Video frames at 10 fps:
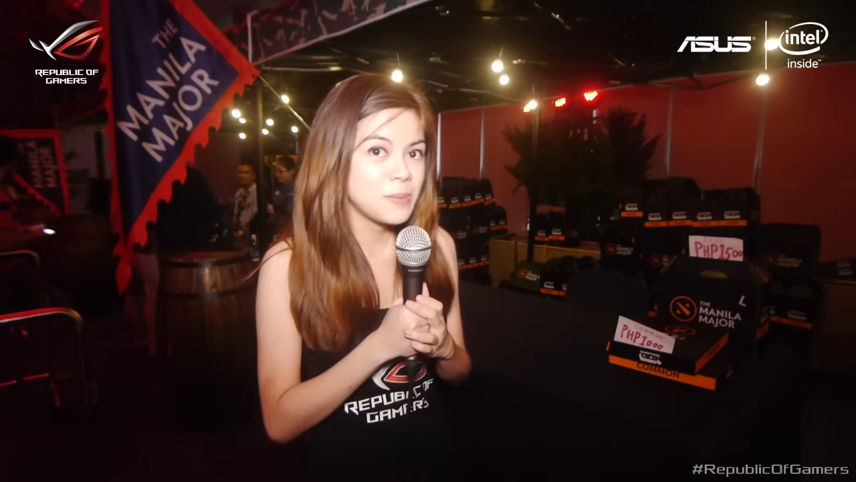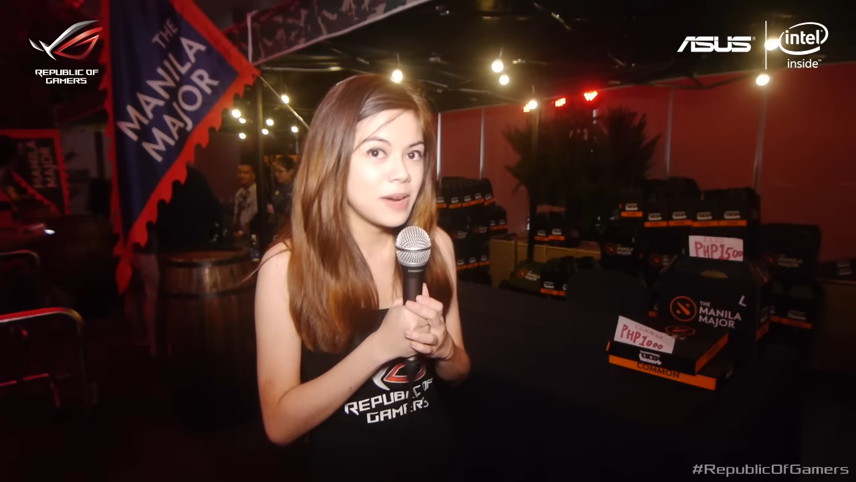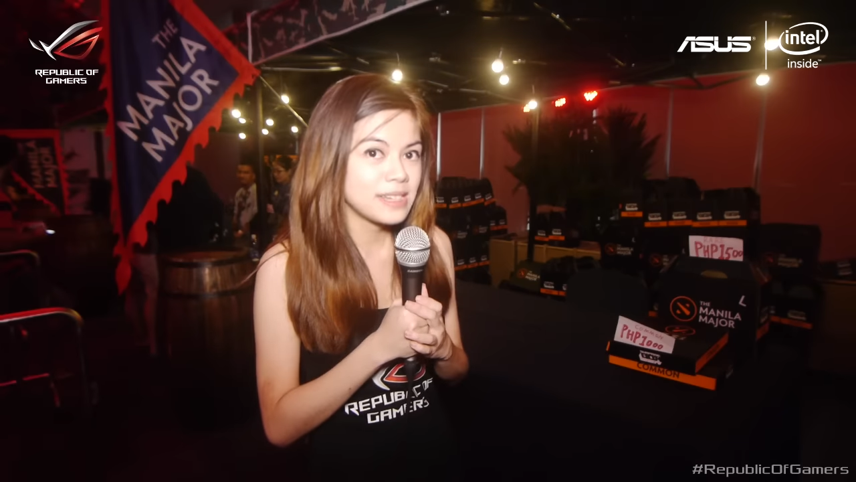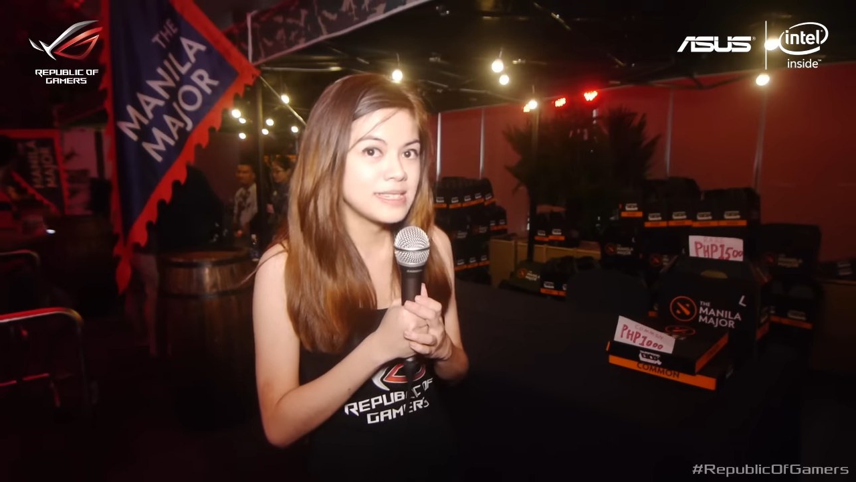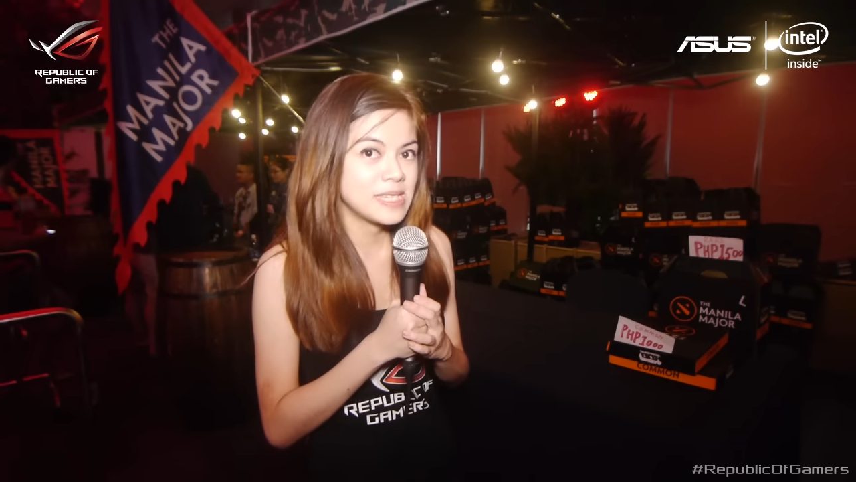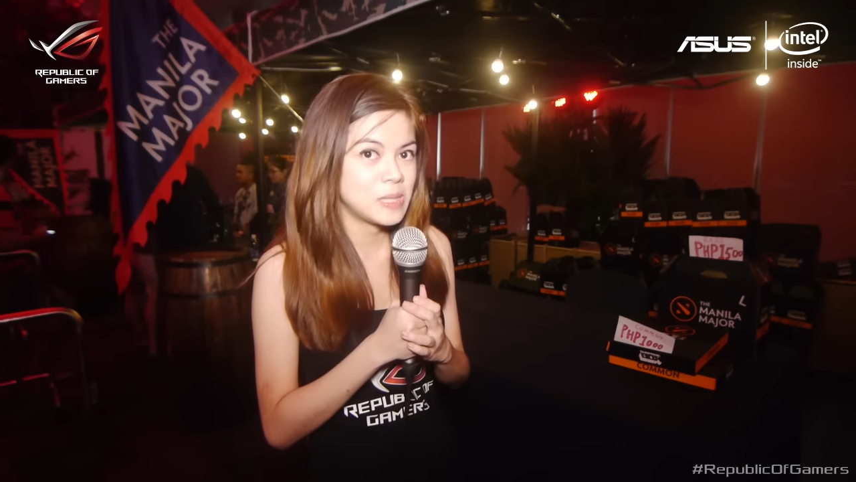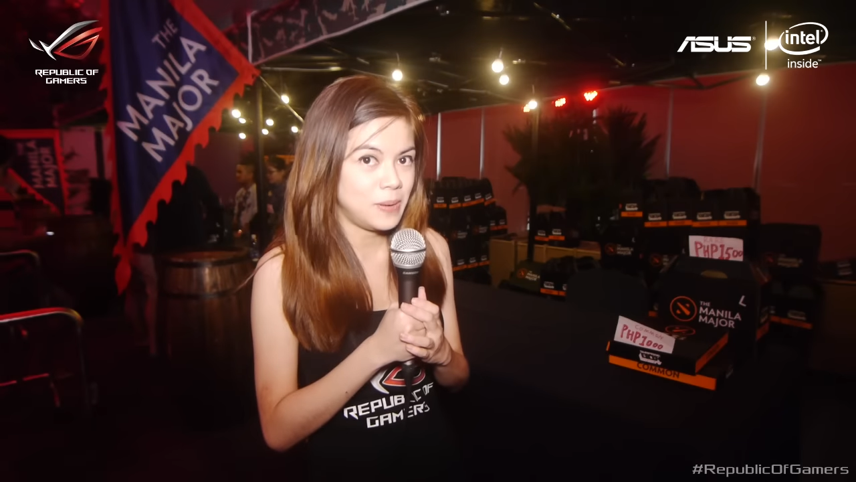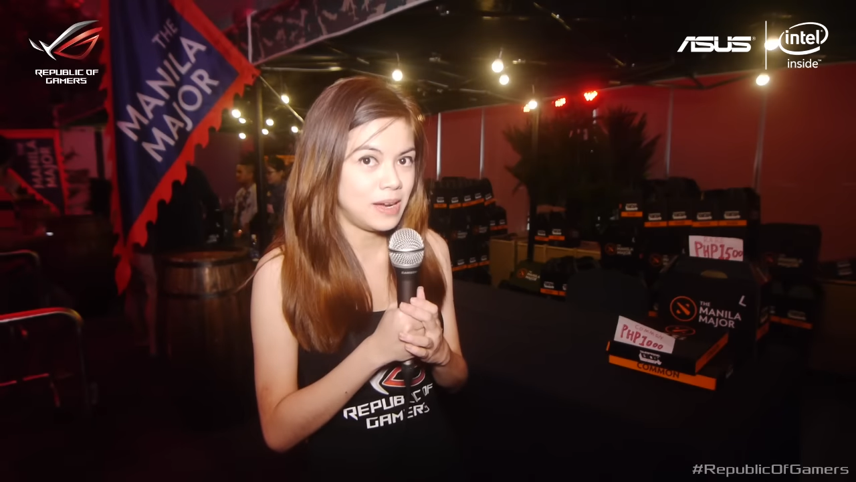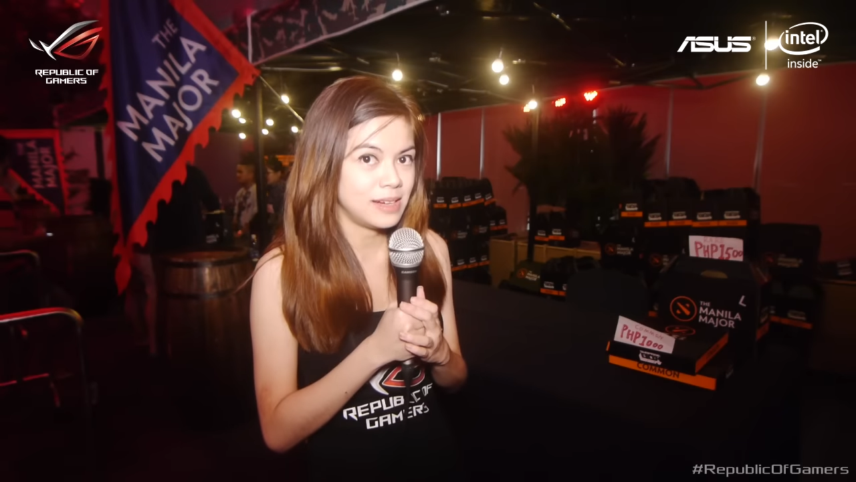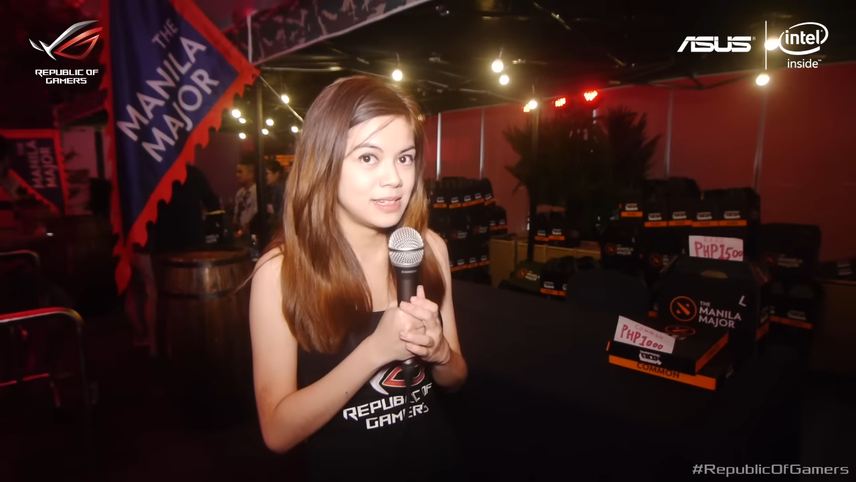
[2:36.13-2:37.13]
marks the
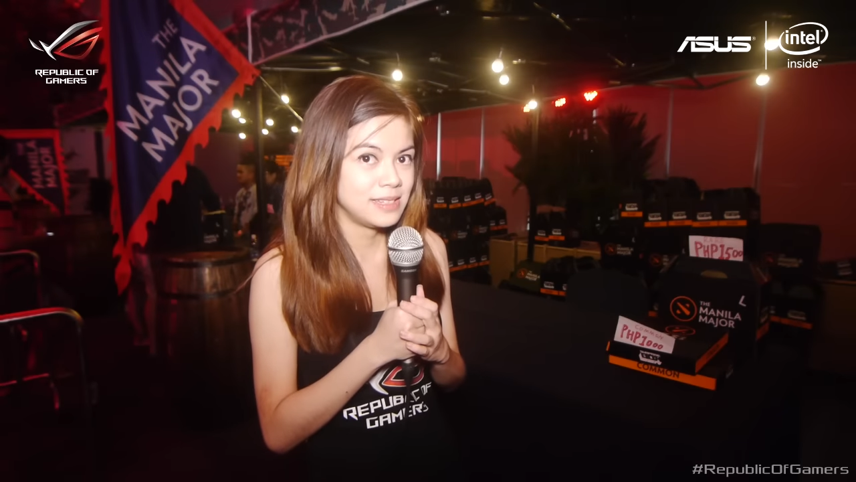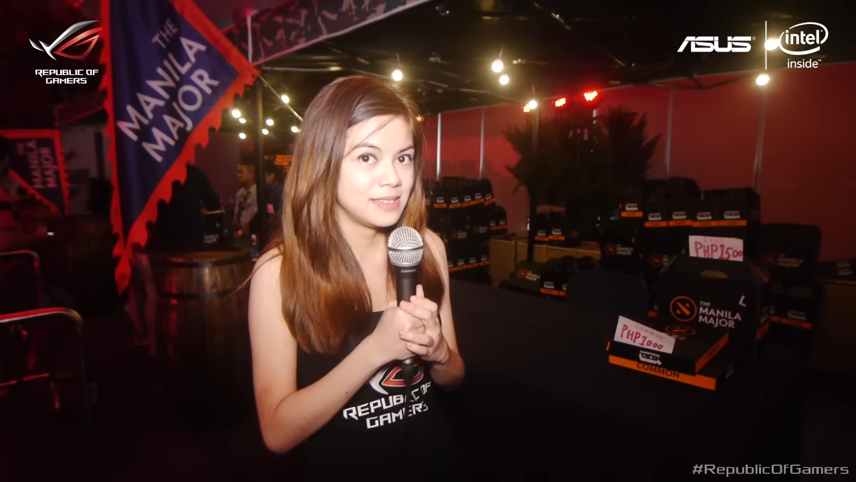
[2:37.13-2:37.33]
spot.